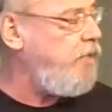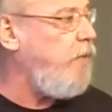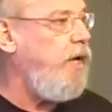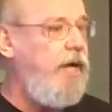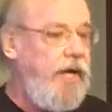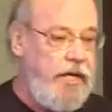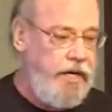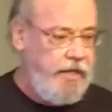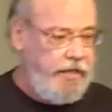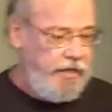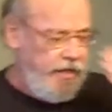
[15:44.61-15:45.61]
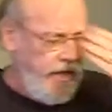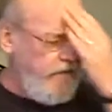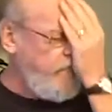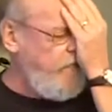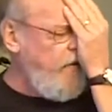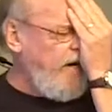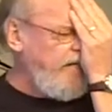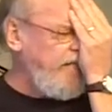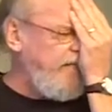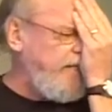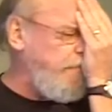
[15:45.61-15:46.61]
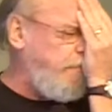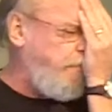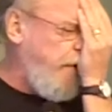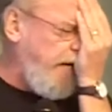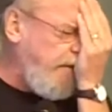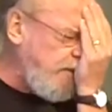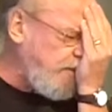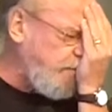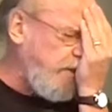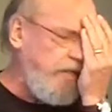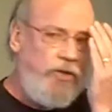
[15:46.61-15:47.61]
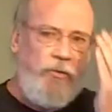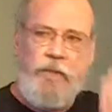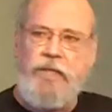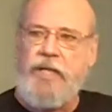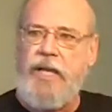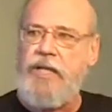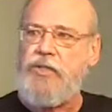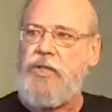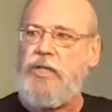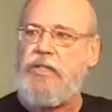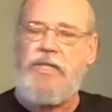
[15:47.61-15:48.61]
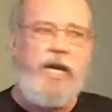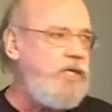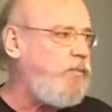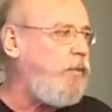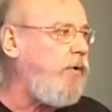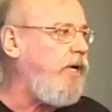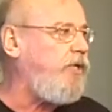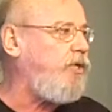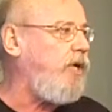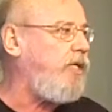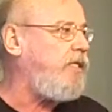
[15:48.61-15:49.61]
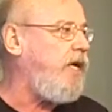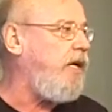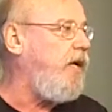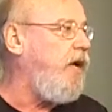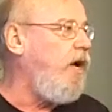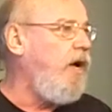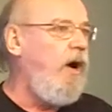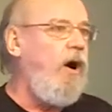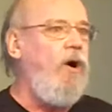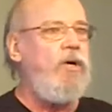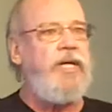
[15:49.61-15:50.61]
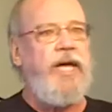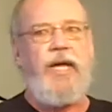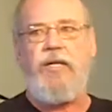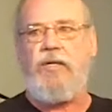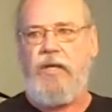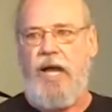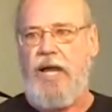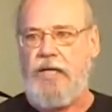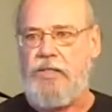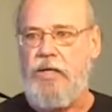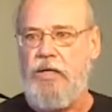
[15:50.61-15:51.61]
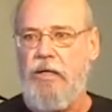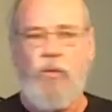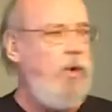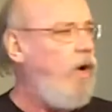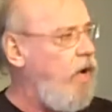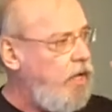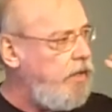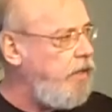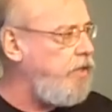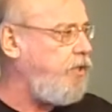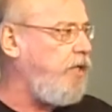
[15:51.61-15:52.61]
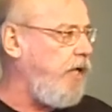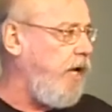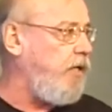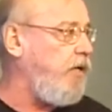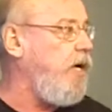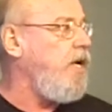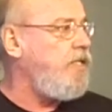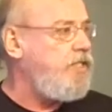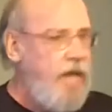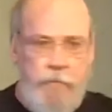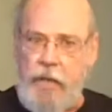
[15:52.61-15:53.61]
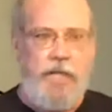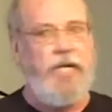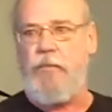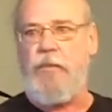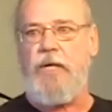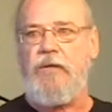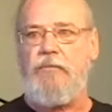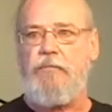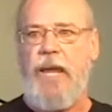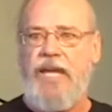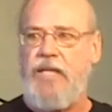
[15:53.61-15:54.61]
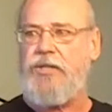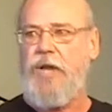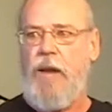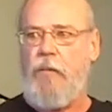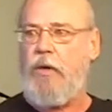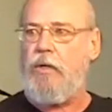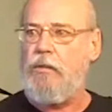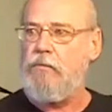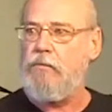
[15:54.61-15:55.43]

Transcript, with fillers: Testament. And, and finally, in an embarrassment and humiliation and desperation, I said, okay, you guys, we're all in this together. Somebody give me a page number.